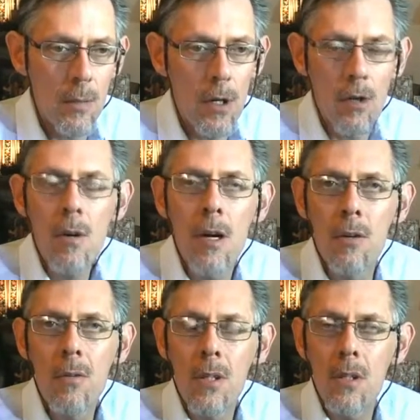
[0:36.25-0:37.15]
and we're going to try
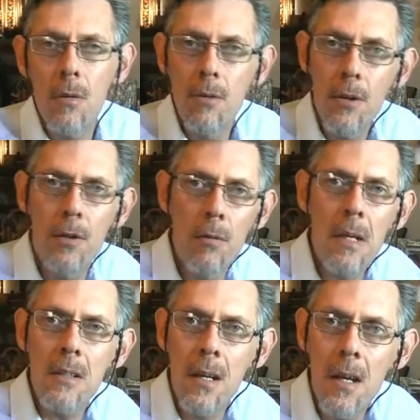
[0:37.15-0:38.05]
and do this over
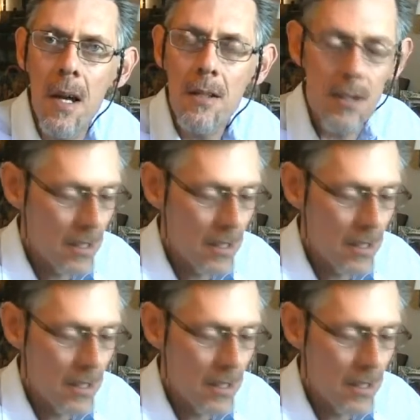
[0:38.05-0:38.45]
three Sundays.